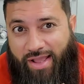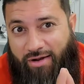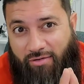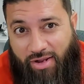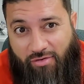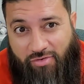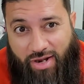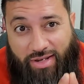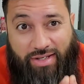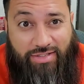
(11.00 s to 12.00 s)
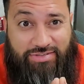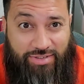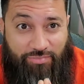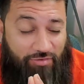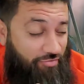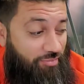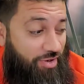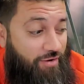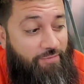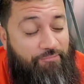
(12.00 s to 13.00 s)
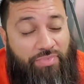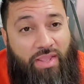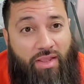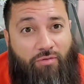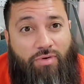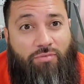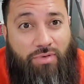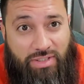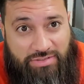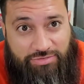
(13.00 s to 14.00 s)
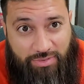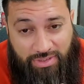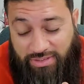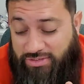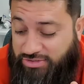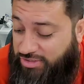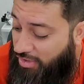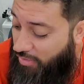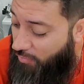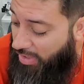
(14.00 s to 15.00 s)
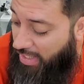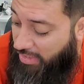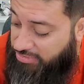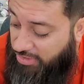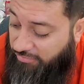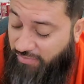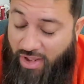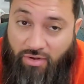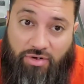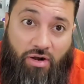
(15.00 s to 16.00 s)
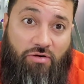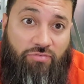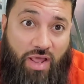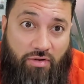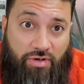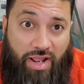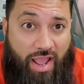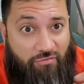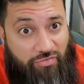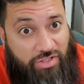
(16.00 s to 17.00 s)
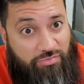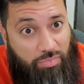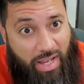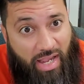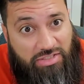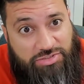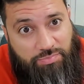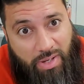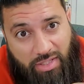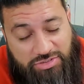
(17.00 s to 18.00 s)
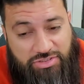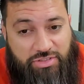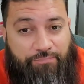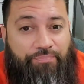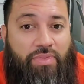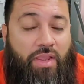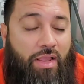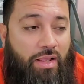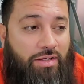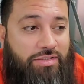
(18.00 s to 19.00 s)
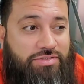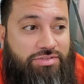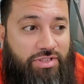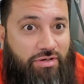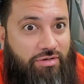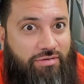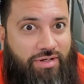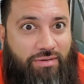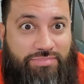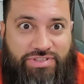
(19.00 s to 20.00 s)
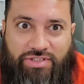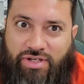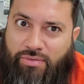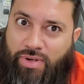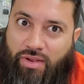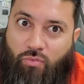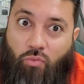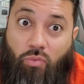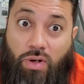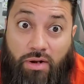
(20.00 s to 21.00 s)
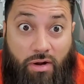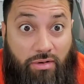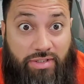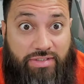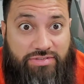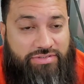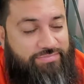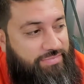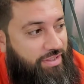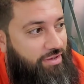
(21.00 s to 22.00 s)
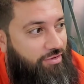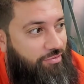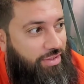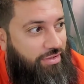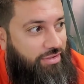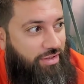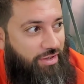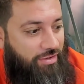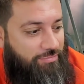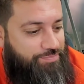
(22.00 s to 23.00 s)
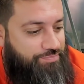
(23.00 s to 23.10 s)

However, I hid something from y'all. And what it was, was we actually found our flounder to have these black spots in them. So I'm sitting there, I'm like, what are these? You know, with uh,